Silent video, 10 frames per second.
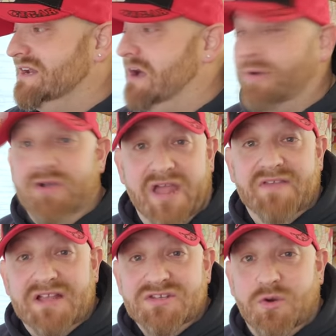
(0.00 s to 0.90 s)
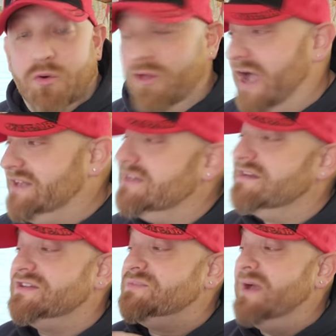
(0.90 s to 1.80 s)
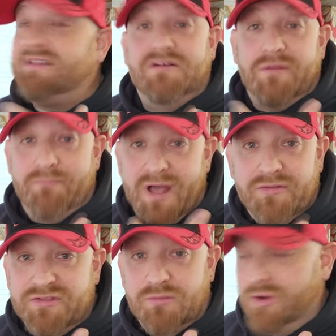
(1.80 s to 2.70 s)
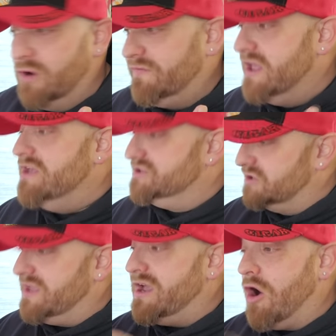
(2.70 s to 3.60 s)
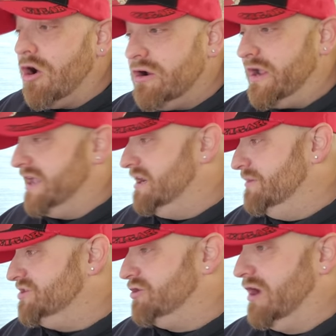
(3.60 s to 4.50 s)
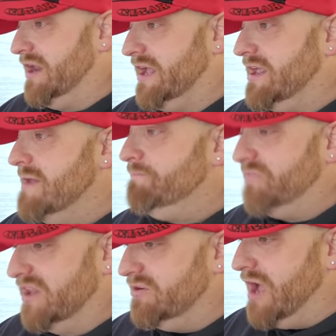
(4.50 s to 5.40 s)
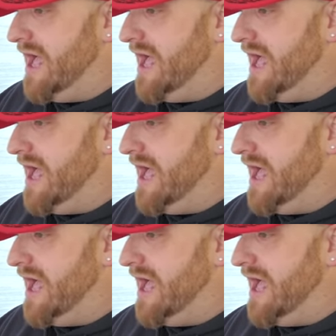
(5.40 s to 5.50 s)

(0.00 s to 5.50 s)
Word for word: lit up. Okay, that's cool. I didn't expect their mouth to move. So they are animatronic, and